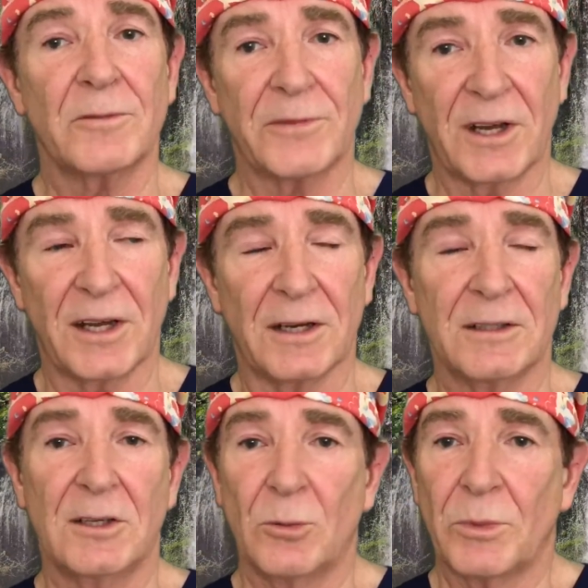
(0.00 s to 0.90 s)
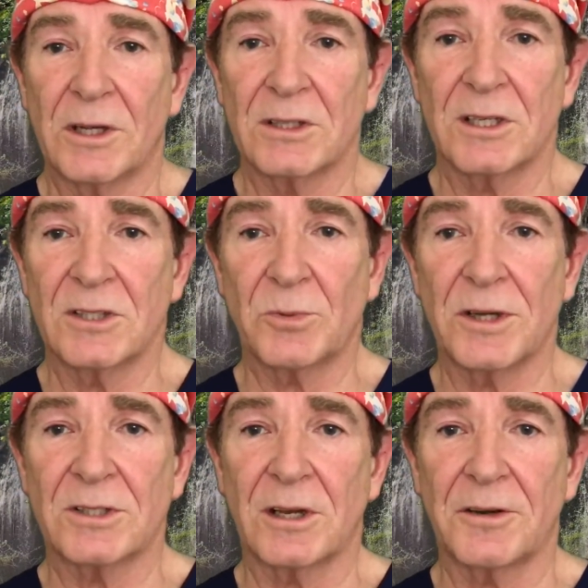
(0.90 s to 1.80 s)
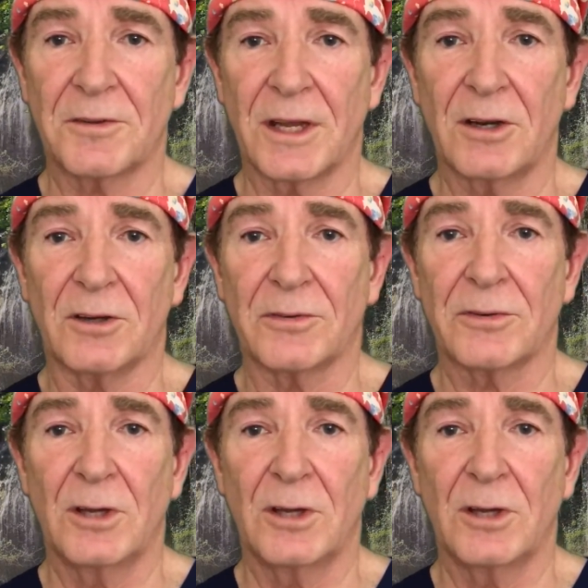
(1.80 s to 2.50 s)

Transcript: Fine, because he sweats a lot of that off.